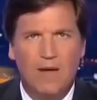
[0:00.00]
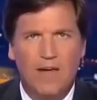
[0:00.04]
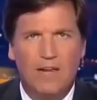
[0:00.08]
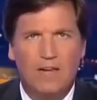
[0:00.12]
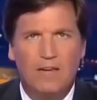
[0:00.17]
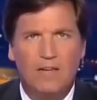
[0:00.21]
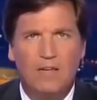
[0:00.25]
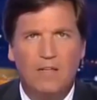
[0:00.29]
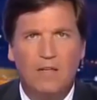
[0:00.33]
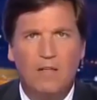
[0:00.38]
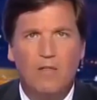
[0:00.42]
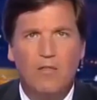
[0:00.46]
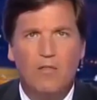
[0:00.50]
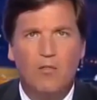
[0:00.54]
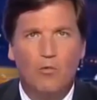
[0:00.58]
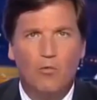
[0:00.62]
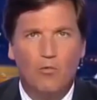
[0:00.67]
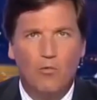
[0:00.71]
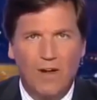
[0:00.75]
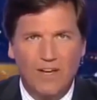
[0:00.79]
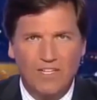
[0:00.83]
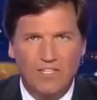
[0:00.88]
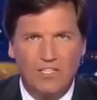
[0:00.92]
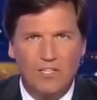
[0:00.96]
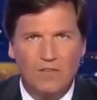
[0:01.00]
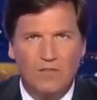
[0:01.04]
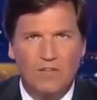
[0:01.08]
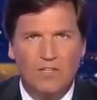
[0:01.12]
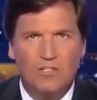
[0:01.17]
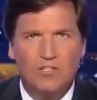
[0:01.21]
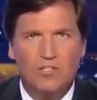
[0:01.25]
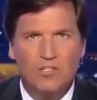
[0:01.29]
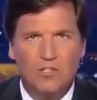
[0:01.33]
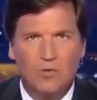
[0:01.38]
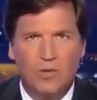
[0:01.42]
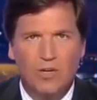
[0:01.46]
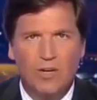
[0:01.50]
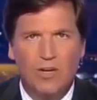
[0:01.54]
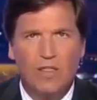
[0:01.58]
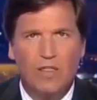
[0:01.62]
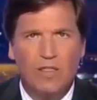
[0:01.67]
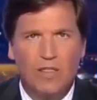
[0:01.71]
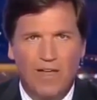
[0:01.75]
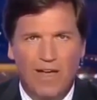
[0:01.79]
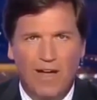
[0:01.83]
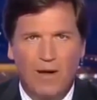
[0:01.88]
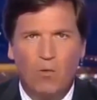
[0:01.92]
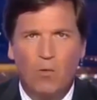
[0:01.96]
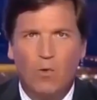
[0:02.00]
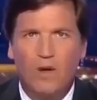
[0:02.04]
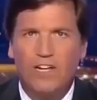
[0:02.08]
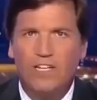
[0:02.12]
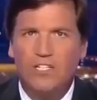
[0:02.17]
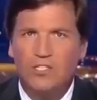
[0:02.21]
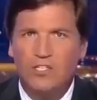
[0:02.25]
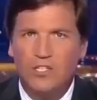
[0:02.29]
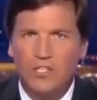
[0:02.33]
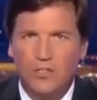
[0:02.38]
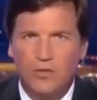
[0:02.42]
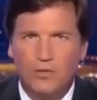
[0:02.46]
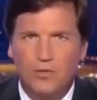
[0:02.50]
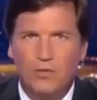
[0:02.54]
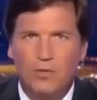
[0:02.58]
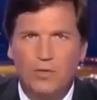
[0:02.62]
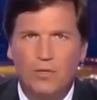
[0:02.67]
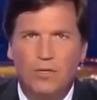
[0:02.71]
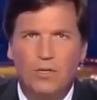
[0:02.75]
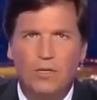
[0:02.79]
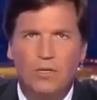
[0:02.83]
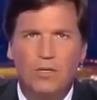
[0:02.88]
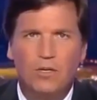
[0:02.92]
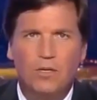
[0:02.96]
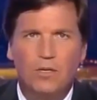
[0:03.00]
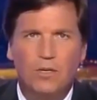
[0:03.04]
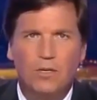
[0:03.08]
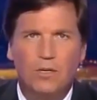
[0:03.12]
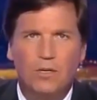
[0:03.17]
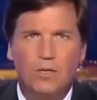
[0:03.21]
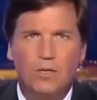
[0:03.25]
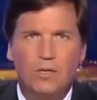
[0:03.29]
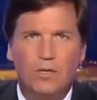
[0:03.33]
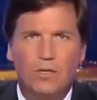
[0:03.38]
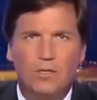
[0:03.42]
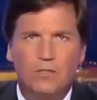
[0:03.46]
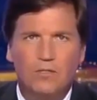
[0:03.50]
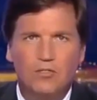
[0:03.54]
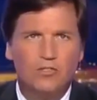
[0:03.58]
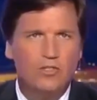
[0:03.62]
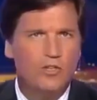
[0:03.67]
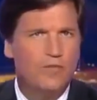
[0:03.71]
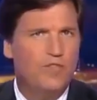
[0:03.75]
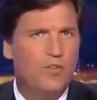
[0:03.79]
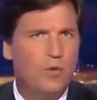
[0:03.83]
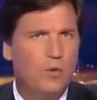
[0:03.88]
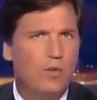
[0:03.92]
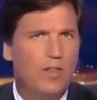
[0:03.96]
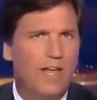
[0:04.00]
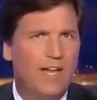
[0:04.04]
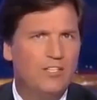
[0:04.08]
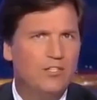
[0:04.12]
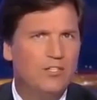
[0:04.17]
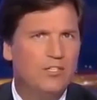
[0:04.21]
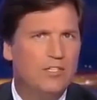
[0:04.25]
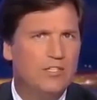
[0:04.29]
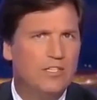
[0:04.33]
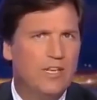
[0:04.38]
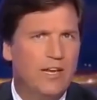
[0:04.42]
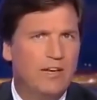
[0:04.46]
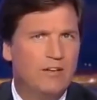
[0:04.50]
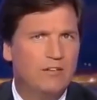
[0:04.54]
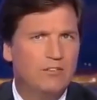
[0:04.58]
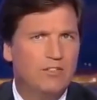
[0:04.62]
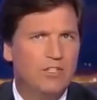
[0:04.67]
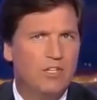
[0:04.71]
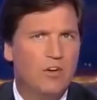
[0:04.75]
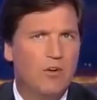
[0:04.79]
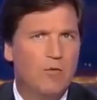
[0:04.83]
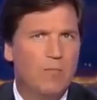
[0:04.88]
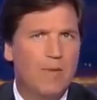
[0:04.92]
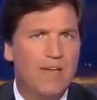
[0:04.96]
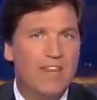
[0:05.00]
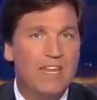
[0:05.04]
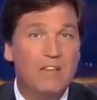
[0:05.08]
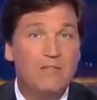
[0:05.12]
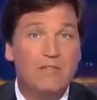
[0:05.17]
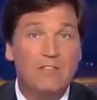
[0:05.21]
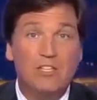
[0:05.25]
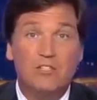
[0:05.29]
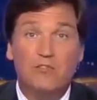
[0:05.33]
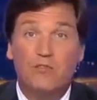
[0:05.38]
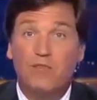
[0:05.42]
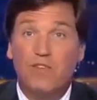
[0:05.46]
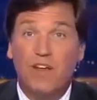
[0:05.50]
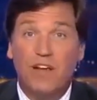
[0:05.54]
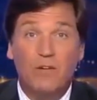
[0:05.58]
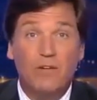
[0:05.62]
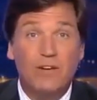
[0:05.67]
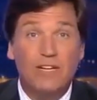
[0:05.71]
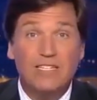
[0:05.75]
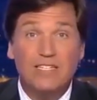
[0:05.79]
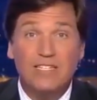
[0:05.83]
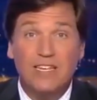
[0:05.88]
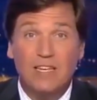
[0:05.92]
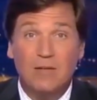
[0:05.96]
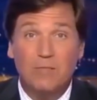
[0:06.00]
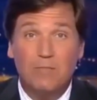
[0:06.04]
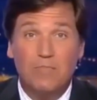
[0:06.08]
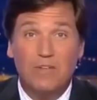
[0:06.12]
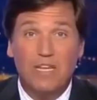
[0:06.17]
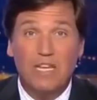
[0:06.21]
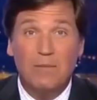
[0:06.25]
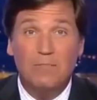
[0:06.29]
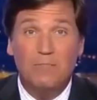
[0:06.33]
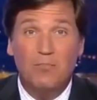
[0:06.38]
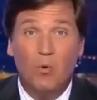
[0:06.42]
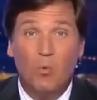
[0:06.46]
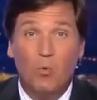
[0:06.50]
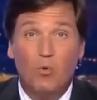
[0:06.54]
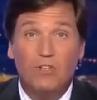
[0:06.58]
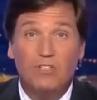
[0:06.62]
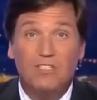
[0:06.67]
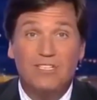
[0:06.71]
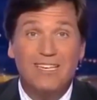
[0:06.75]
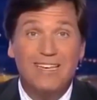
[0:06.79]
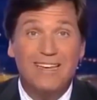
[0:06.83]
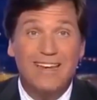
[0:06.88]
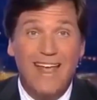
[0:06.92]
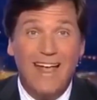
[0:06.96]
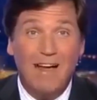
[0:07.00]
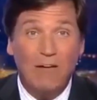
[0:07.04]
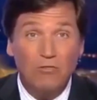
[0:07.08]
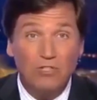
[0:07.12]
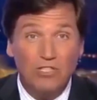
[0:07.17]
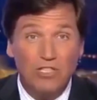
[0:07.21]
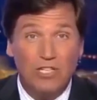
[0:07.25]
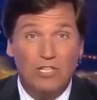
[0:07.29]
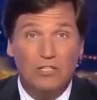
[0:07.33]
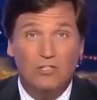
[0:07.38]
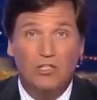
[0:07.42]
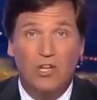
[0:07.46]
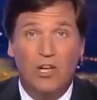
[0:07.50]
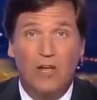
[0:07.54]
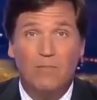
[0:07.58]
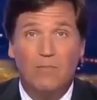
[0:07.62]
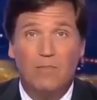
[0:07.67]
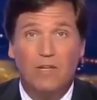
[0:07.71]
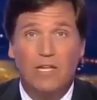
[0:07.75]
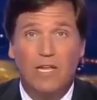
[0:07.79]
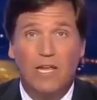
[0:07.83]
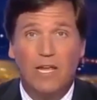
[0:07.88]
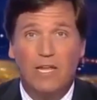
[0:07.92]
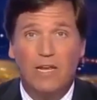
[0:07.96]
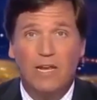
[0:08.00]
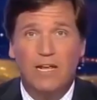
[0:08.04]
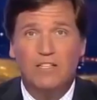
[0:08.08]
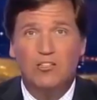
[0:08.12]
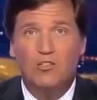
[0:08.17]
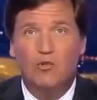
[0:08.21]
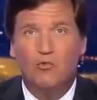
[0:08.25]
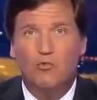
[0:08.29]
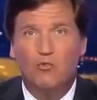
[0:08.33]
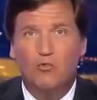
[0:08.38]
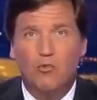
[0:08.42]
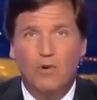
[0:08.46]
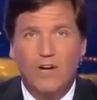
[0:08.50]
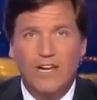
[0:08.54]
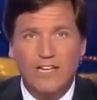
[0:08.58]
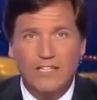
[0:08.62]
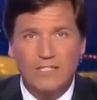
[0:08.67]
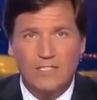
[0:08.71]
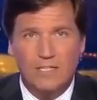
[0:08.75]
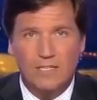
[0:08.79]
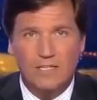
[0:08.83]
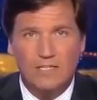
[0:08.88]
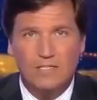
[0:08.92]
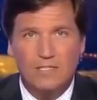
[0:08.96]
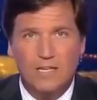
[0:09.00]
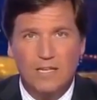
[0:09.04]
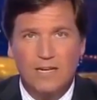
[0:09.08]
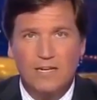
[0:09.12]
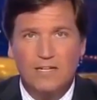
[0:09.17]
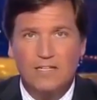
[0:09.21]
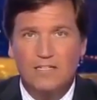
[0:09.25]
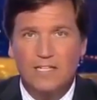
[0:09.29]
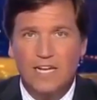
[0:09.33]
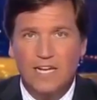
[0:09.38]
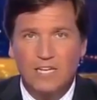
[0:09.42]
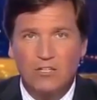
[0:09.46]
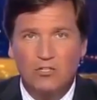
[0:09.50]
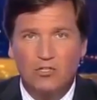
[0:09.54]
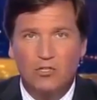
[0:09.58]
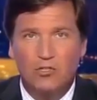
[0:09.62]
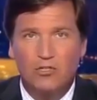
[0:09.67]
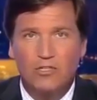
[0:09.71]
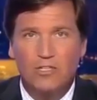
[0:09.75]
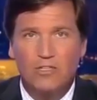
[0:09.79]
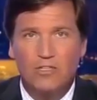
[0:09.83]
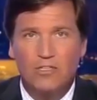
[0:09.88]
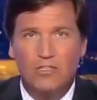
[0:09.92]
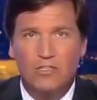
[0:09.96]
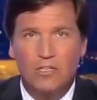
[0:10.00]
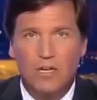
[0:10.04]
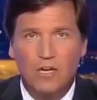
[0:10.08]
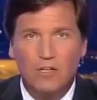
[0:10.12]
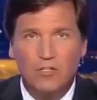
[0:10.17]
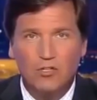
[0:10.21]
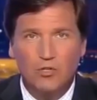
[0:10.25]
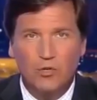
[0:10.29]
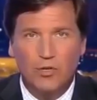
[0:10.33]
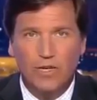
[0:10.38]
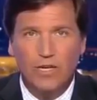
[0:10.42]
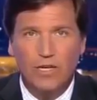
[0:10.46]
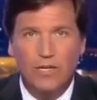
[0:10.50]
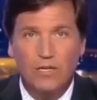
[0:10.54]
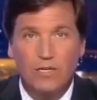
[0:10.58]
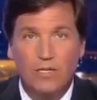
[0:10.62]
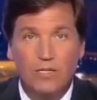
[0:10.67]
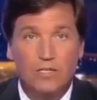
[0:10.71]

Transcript: demanding the rest of us do it that way, too. Just a few election cycles ago, many of these very same people were denouncing John McCain as a racist and a danger to this country.